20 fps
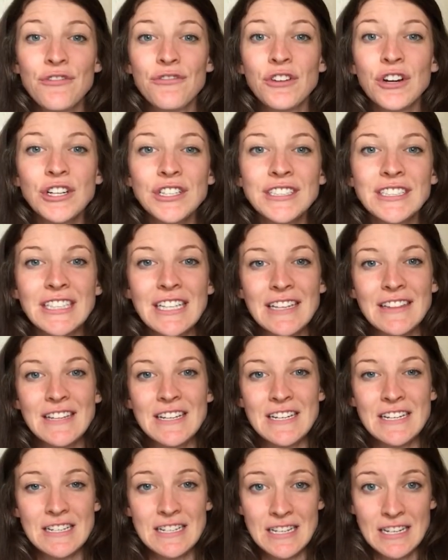first thing
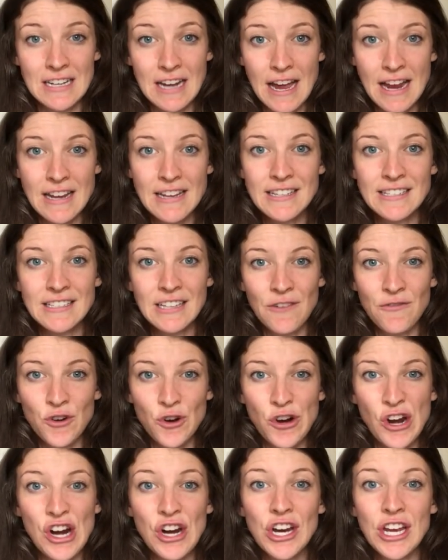that a tinnitus
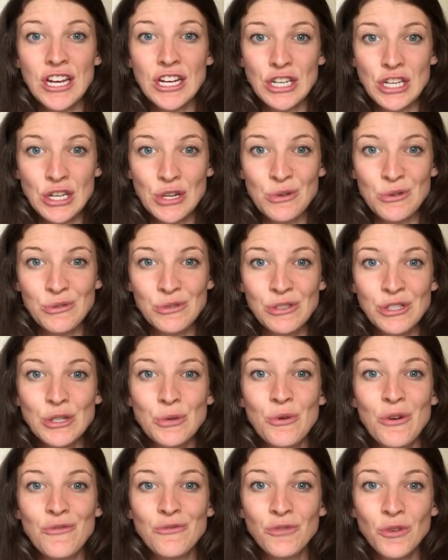sufferer can do
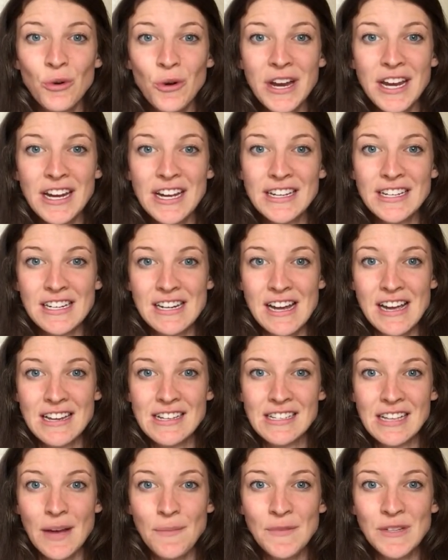to avoid a
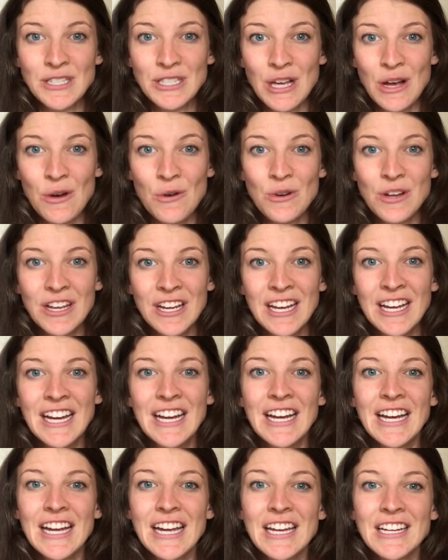tinnitus episode
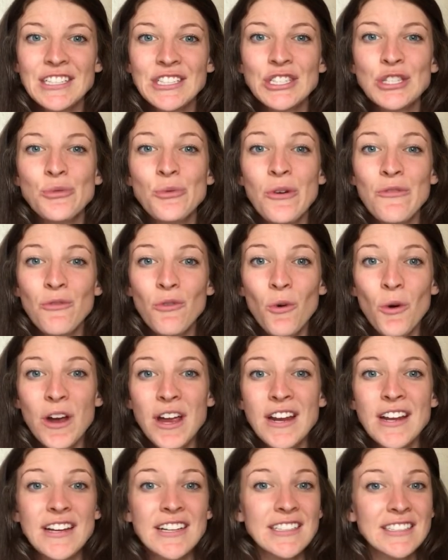is to
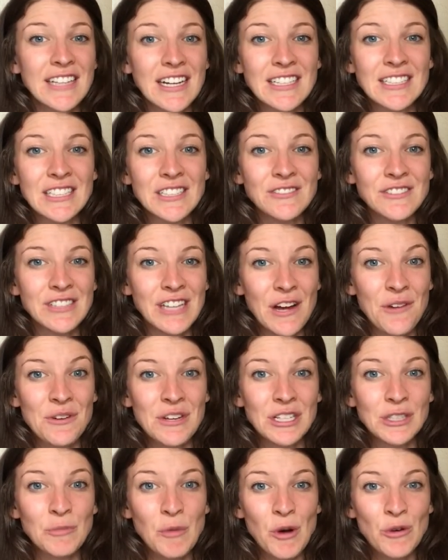avoid excessive sound
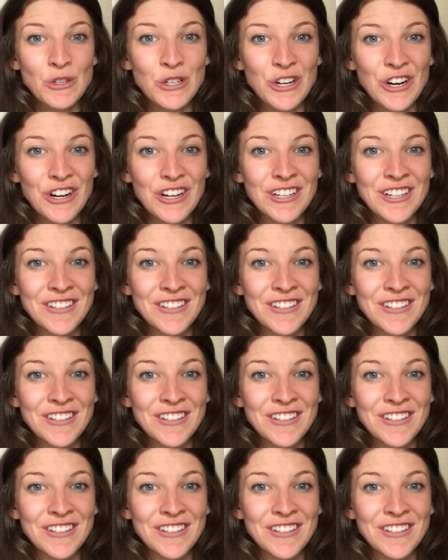exposure.